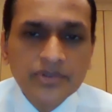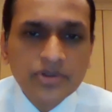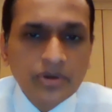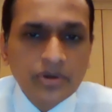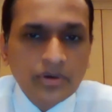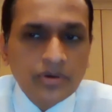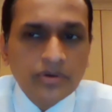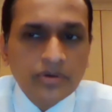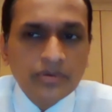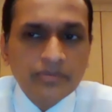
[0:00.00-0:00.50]

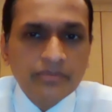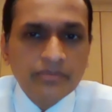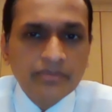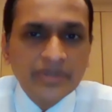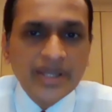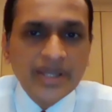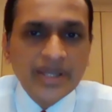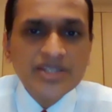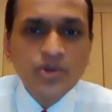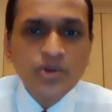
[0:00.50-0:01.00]
So
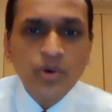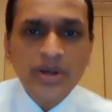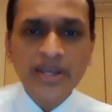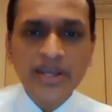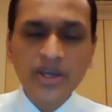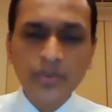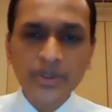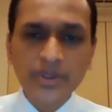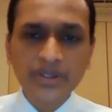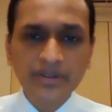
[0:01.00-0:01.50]
there's no
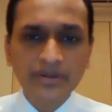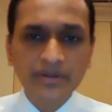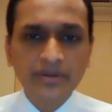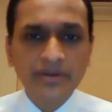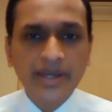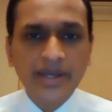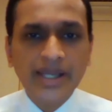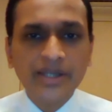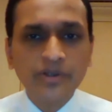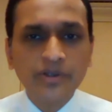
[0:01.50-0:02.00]
link with
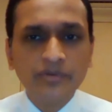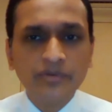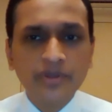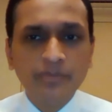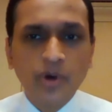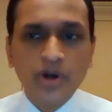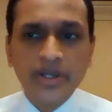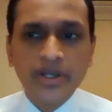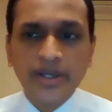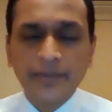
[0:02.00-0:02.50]
health of the
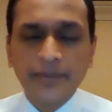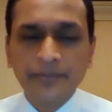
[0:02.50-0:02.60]
body.